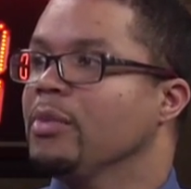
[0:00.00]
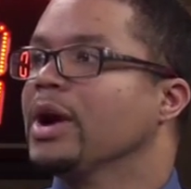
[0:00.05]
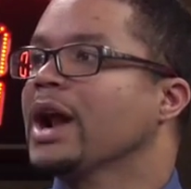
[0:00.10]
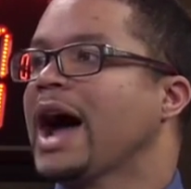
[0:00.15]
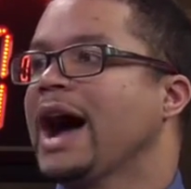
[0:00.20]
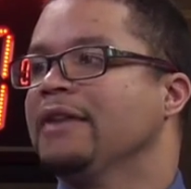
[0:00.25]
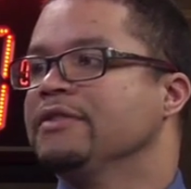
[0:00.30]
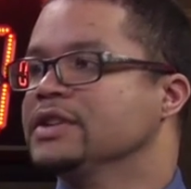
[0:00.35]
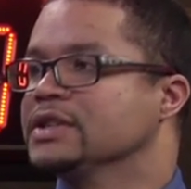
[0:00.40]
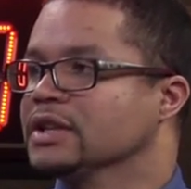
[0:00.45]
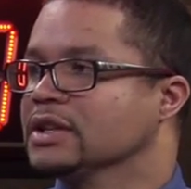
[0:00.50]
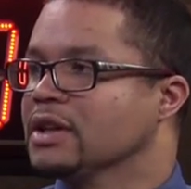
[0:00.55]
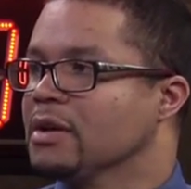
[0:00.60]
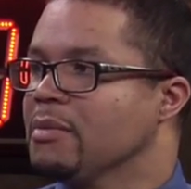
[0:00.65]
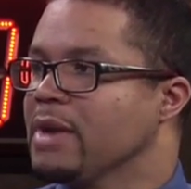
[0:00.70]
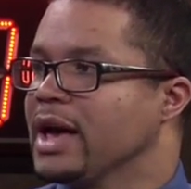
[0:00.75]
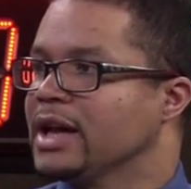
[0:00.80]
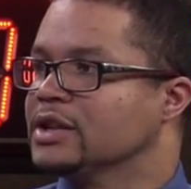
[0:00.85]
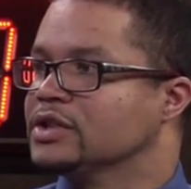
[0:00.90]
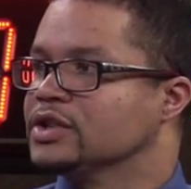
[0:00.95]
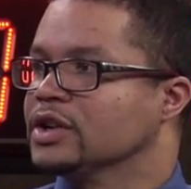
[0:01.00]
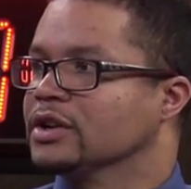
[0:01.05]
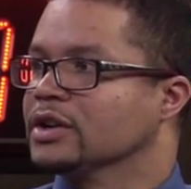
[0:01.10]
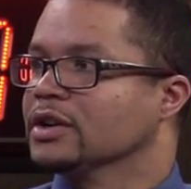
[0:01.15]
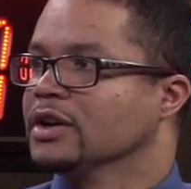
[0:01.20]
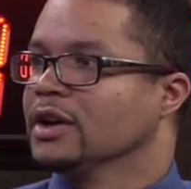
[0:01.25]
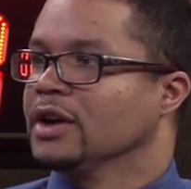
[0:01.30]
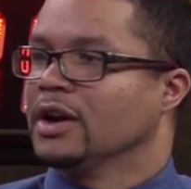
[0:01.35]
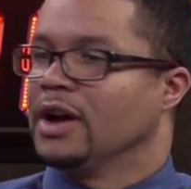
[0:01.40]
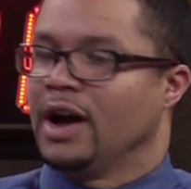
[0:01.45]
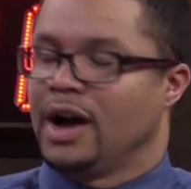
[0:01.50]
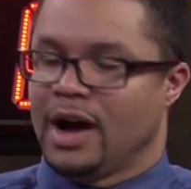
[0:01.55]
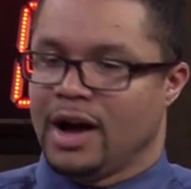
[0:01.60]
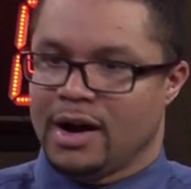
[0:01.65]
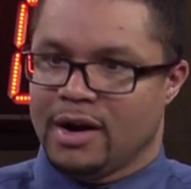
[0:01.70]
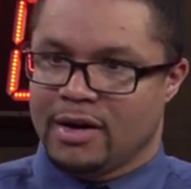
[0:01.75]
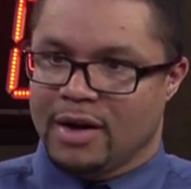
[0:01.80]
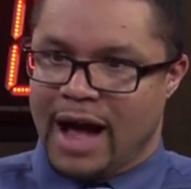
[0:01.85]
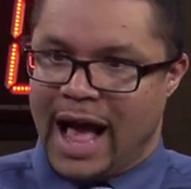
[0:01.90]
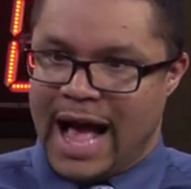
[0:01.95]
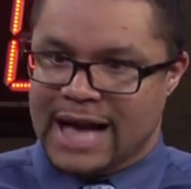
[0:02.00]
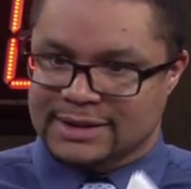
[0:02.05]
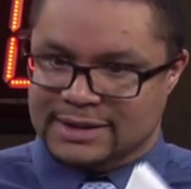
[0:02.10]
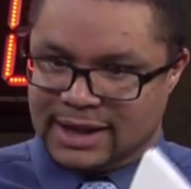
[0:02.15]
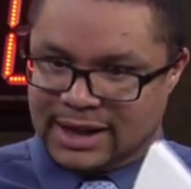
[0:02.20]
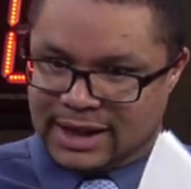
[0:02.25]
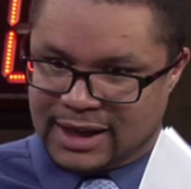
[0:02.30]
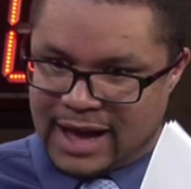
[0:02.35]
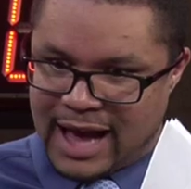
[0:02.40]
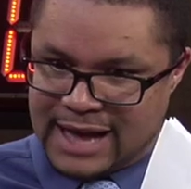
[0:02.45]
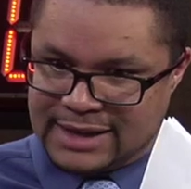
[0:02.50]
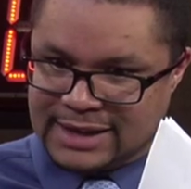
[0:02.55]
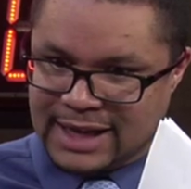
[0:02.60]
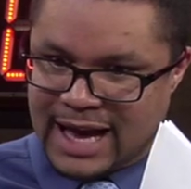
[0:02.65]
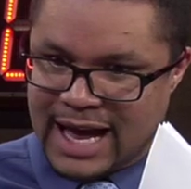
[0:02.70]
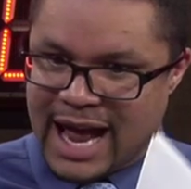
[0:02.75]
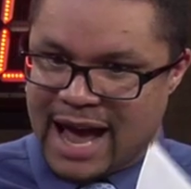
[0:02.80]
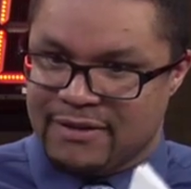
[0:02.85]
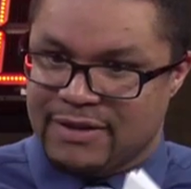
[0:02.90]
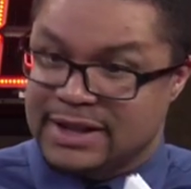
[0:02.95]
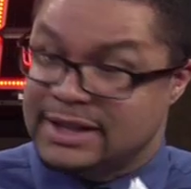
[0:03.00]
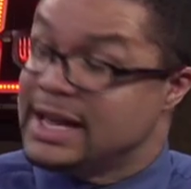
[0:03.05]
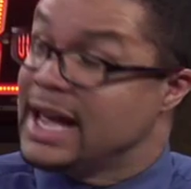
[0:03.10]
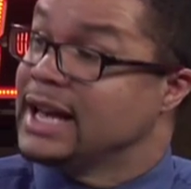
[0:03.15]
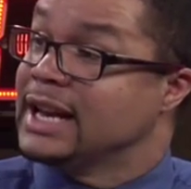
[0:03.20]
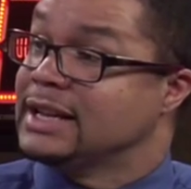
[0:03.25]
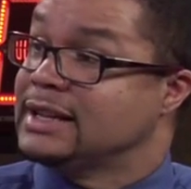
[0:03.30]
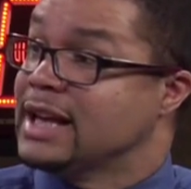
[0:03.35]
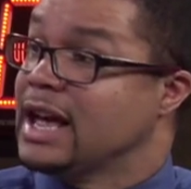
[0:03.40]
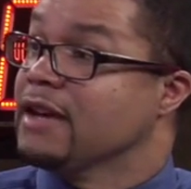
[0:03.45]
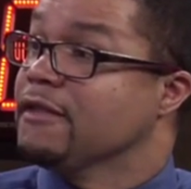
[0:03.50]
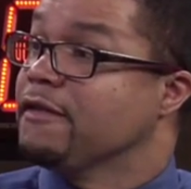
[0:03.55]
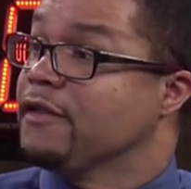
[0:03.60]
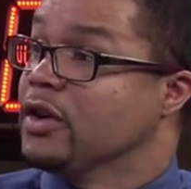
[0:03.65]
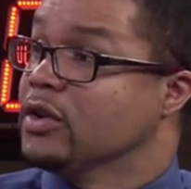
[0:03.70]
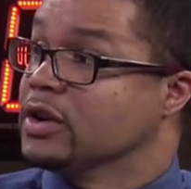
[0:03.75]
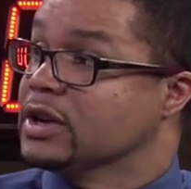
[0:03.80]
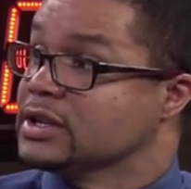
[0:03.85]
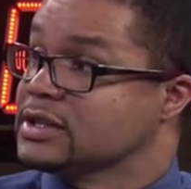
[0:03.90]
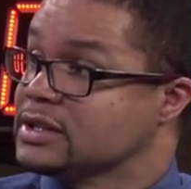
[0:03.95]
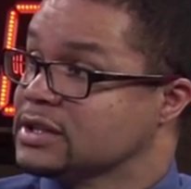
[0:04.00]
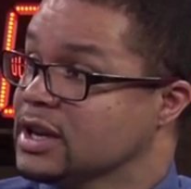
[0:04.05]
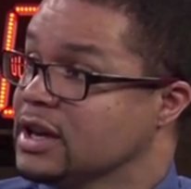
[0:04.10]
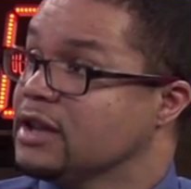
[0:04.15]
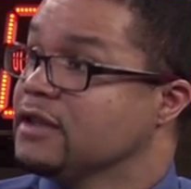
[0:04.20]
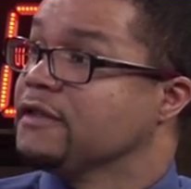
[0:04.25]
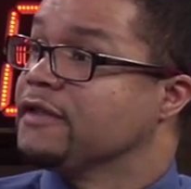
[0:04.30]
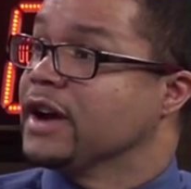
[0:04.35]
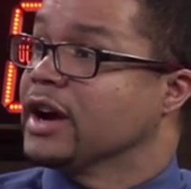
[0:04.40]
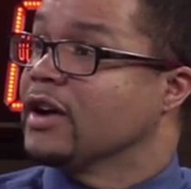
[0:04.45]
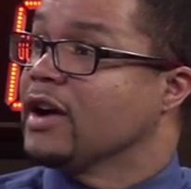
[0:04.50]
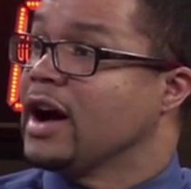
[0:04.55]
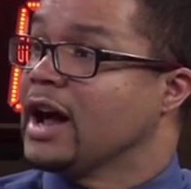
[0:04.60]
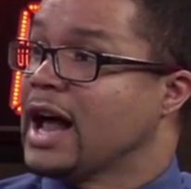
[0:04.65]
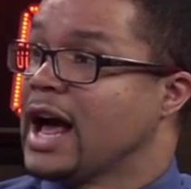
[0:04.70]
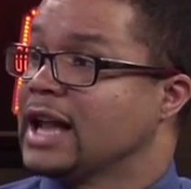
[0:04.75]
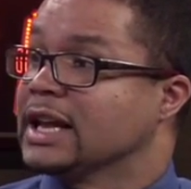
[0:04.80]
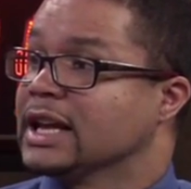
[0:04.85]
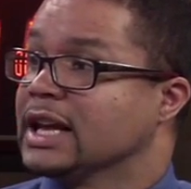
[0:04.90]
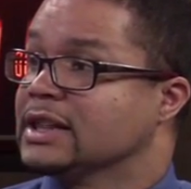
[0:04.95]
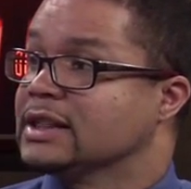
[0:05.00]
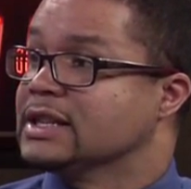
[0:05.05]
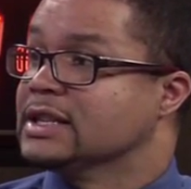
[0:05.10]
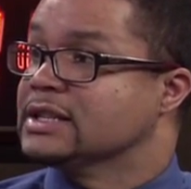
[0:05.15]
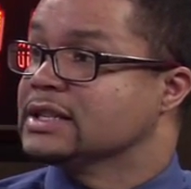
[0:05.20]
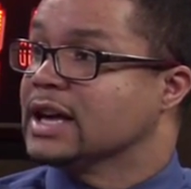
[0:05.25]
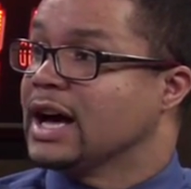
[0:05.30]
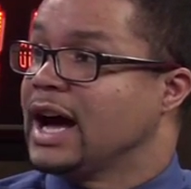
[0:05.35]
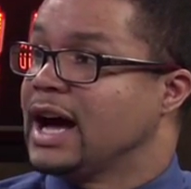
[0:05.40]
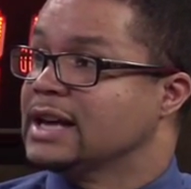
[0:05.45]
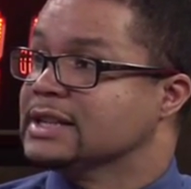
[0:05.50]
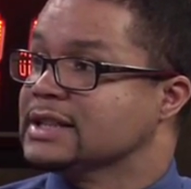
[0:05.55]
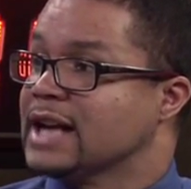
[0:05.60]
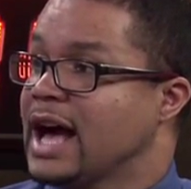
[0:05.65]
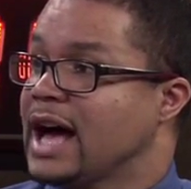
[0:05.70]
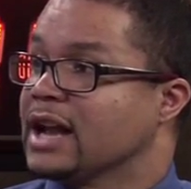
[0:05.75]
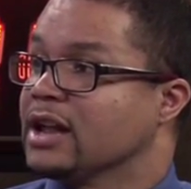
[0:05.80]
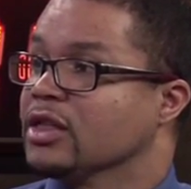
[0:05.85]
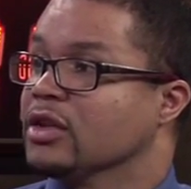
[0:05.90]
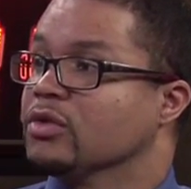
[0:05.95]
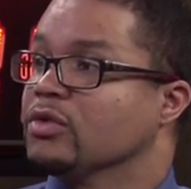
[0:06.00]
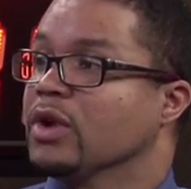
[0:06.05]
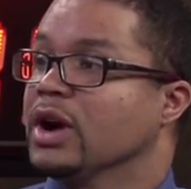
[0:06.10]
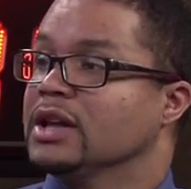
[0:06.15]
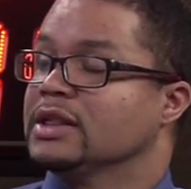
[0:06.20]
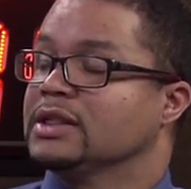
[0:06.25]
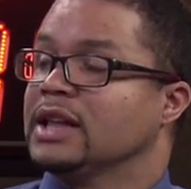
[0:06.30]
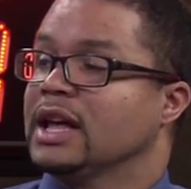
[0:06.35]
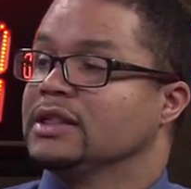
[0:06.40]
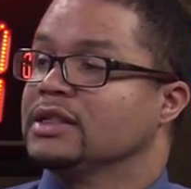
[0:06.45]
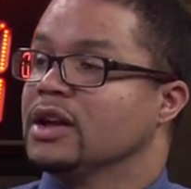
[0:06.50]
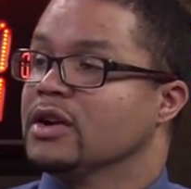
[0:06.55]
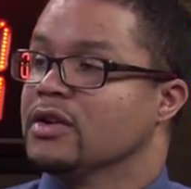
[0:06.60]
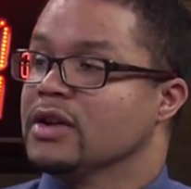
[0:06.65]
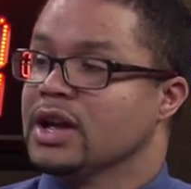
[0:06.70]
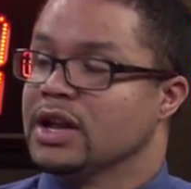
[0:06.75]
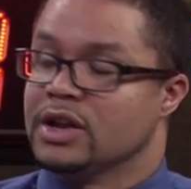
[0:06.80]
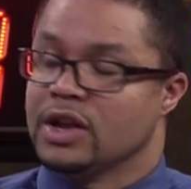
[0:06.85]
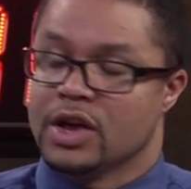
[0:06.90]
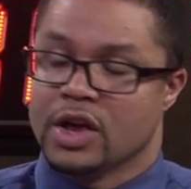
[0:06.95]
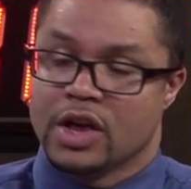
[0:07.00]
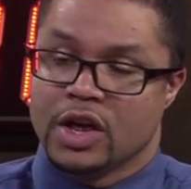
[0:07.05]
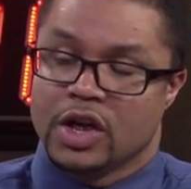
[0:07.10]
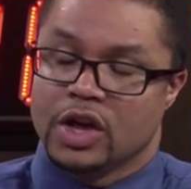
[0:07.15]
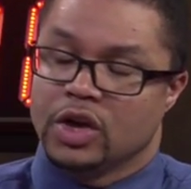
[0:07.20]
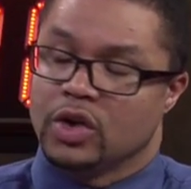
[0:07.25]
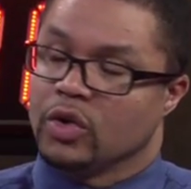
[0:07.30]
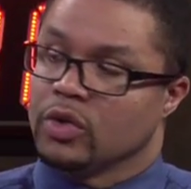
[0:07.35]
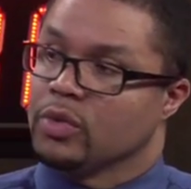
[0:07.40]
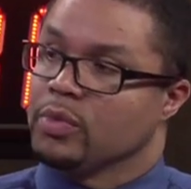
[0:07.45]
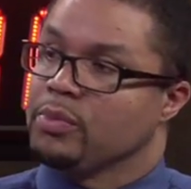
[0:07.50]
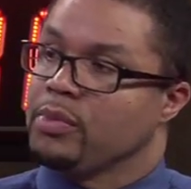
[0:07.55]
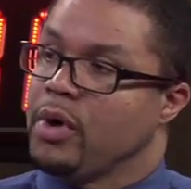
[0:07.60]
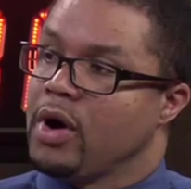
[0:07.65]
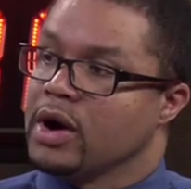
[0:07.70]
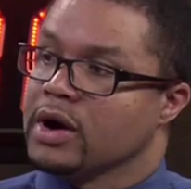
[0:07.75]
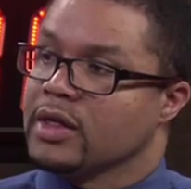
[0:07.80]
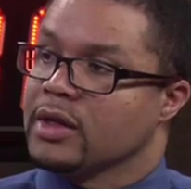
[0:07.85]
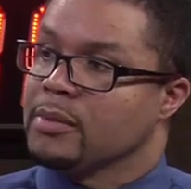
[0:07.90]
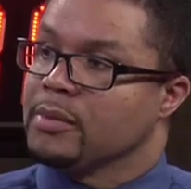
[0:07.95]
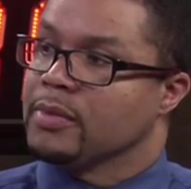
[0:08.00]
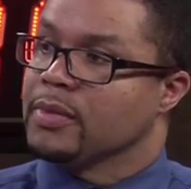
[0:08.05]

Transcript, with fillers: But obviously, the manager uh, has to has to kind of have a day-to-day focus, figure out how to get these guys out of the rut that they're in. You know, part of the